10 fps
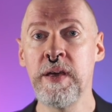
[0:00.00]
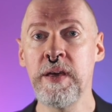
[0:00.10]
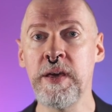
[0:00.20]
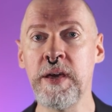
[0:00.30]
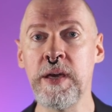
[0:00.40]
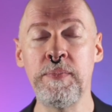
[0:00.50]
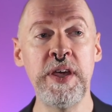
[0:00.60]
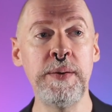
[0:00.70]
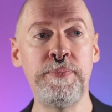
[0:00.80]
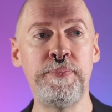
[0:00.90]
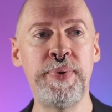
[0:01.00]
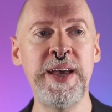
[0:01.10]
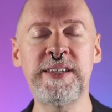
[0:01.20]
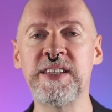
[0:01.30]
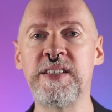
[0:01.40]
He he
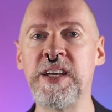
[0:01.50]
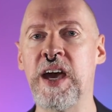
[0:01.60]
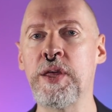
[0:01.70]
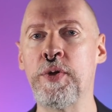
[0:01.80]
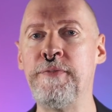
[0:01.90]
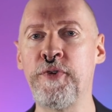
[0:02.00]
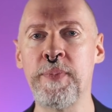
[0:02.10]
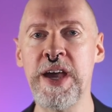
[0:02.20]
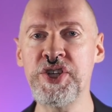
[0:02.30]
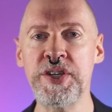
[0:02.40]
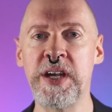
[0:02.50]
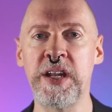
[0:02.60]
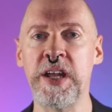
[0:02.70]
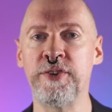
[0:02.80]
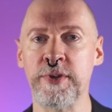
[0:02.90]
pieces together information in
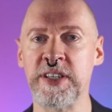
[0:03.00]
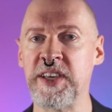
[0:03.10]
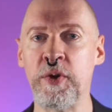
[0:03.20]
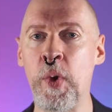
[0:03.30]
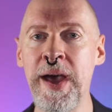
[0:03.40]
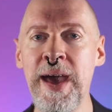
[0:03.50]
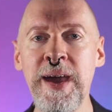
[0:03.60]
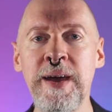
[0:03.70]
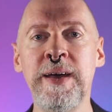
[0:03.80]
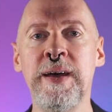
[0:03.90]
an interesting way.